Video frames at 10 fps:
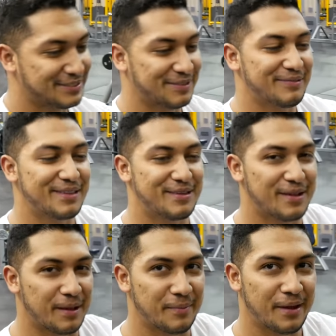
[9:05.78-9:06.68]
so when you
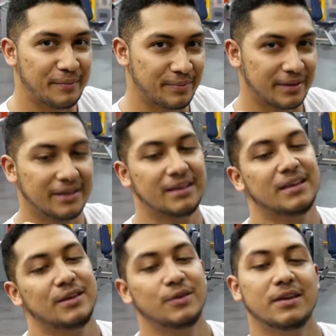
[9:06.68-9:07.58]
come up,
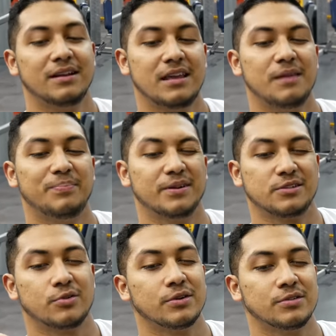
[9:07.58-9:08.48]
you can keep your
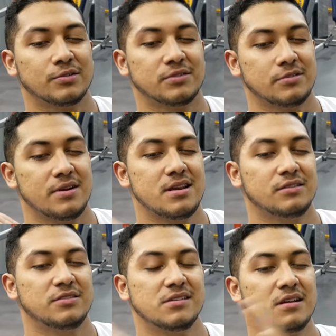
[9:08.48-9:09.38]
torso
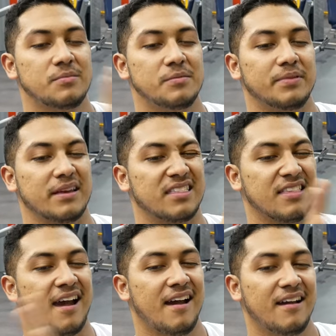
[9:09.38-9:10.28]
straight, so you come up like
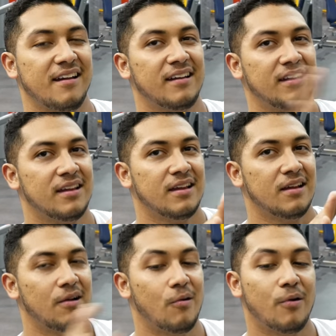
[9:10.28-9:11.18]
that,
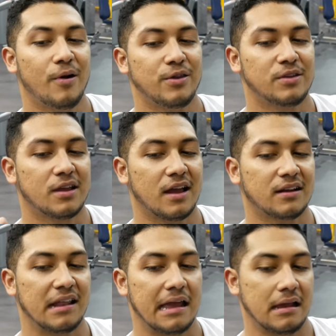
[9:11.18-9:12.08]
or you could
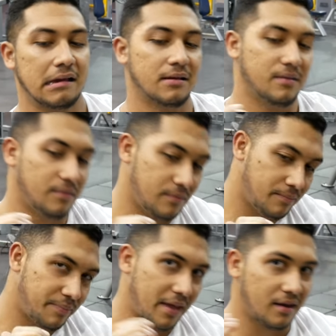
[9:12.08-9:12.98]
kind of like
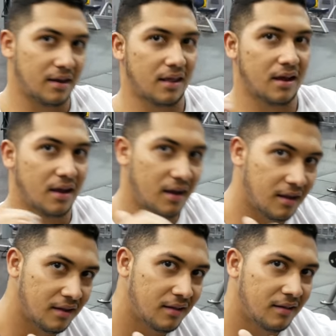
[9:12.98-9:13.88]
bend in.
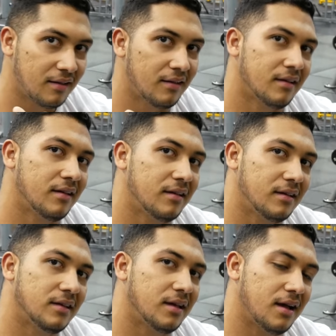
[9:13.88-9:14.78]

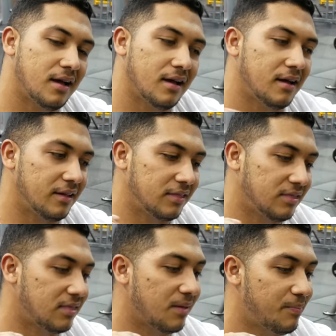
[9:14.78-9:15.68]
Uh,
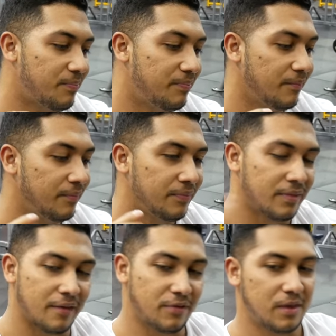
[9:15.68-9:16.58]
they,
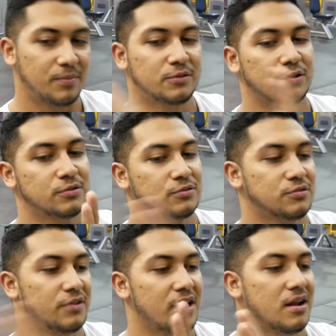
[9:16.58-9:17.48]
if you keep your torso
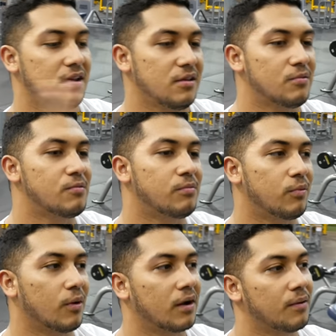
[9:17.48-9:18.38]
straight, you'll
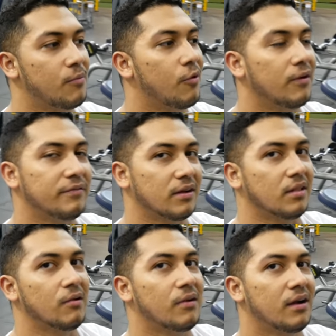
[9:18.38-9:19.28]
work more of your
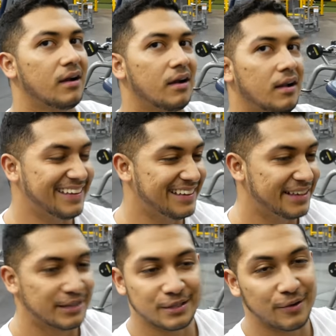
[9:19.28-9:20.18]
lower.
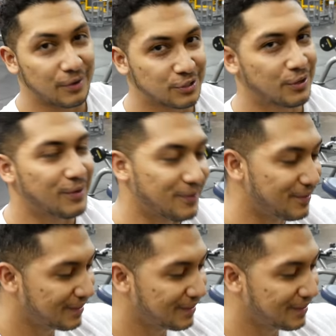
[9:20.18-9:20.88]
So I'll show you.